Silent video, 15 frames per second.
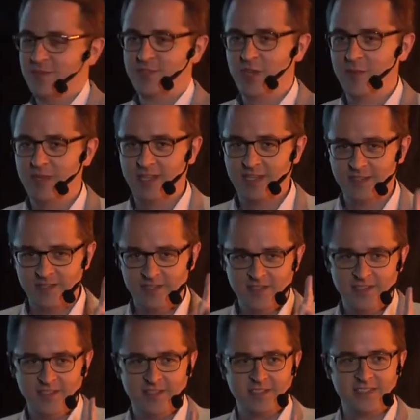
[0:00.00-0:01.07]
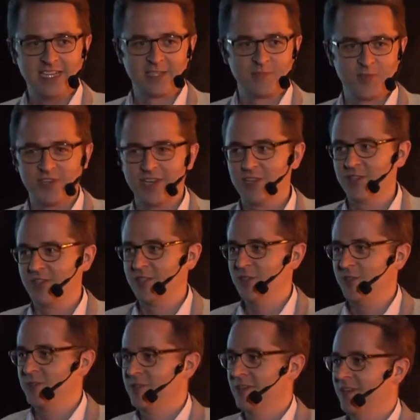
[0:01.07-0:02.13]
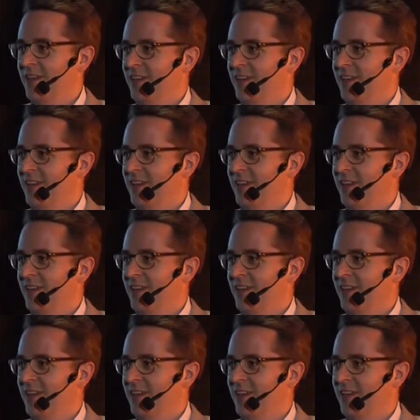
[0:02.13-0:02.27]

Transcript: Germany data protection issues.